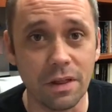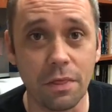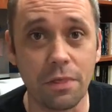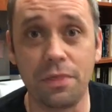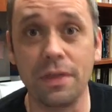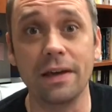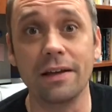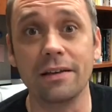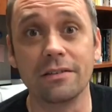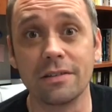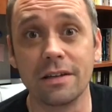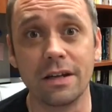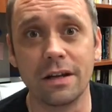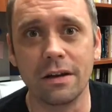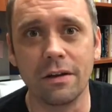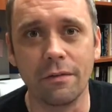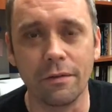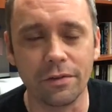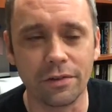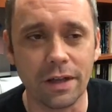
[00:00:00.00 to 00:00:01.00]
things in
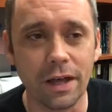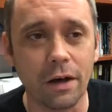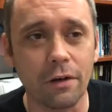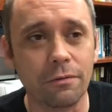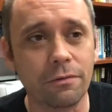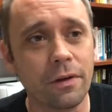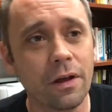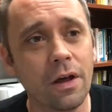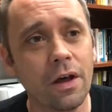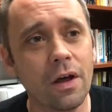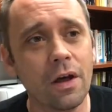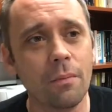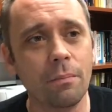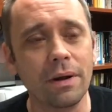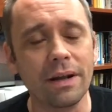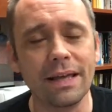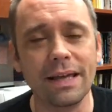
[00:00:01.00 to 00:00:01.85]
and of itself. But